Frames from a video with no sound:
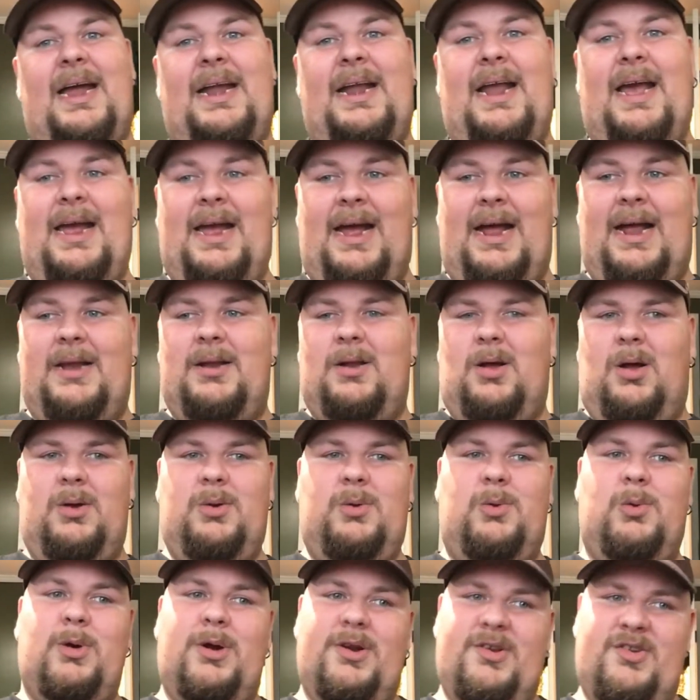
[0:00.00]
I got on
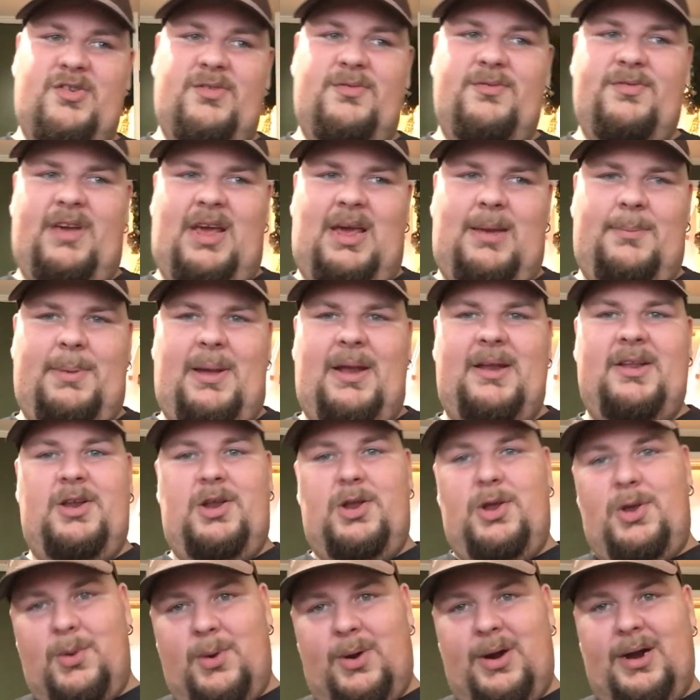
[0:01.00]
Origin Vape out of
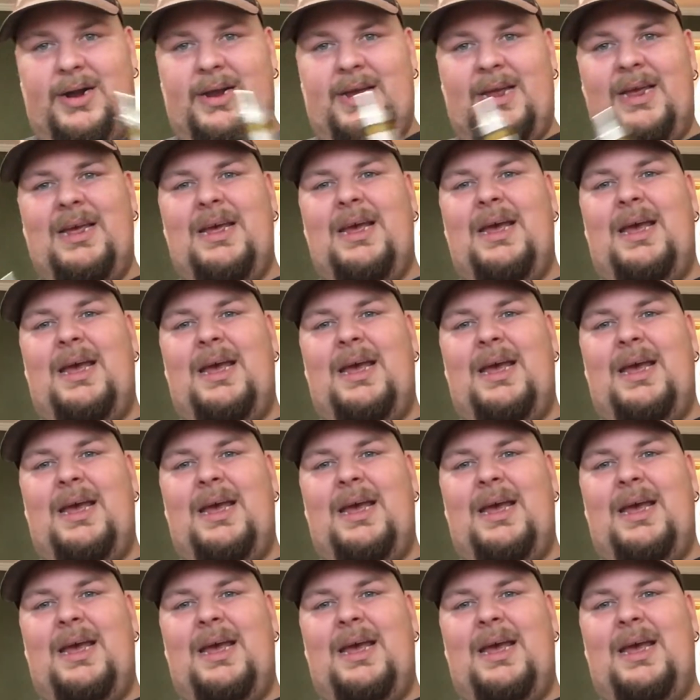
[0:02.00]
New York.